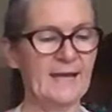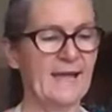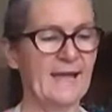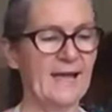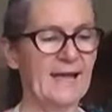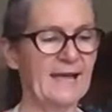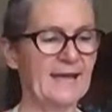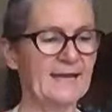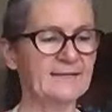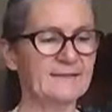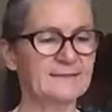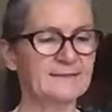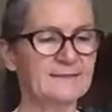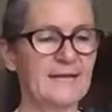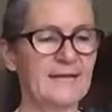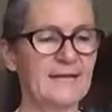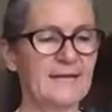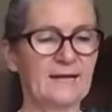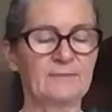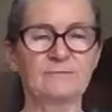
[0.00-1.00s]
and
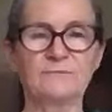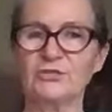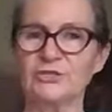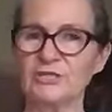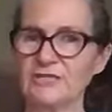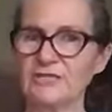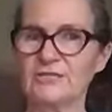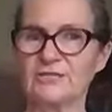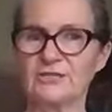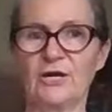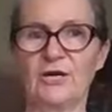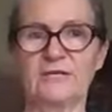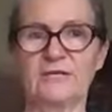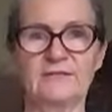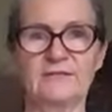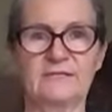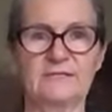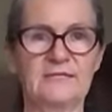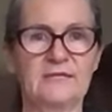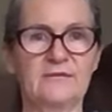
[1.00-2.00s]
she
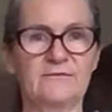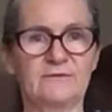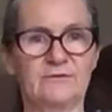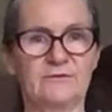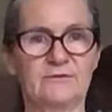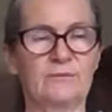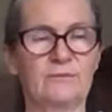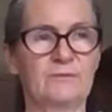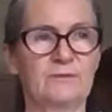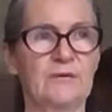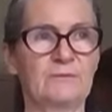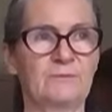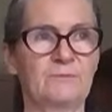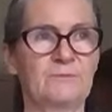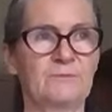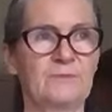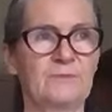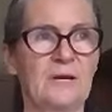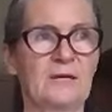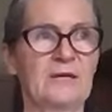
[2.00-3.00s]
decided to give it
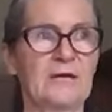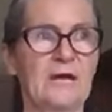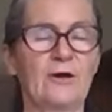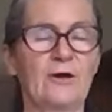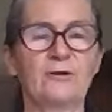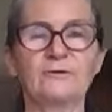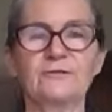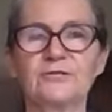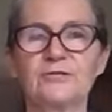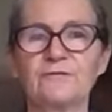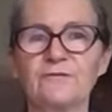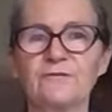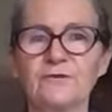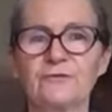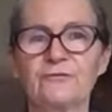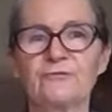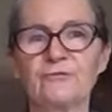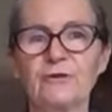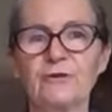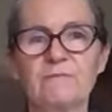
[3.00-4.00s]
a go. So for
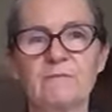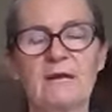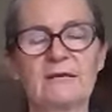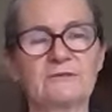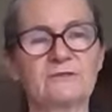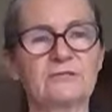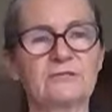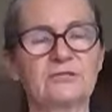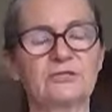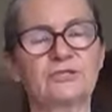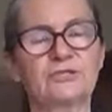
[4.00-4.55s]
3 months,